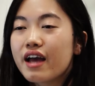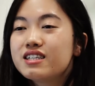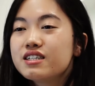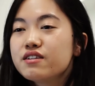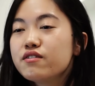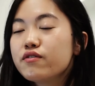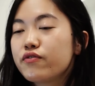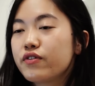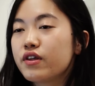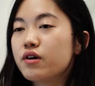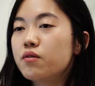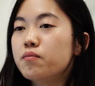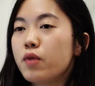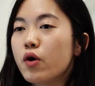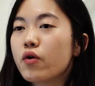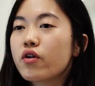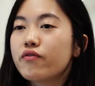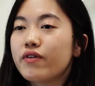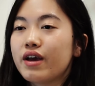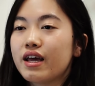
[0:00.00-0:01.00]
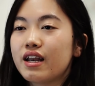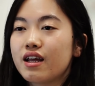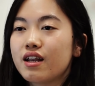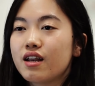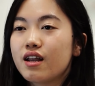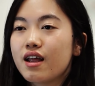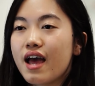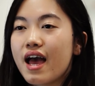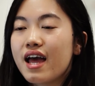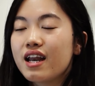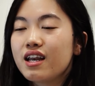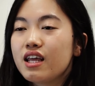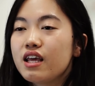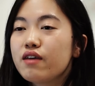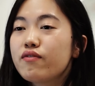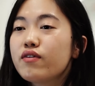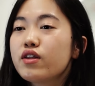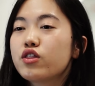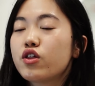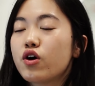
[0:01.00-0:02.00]
I didn't feel motivated, and
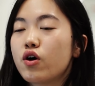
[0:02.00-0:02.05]
even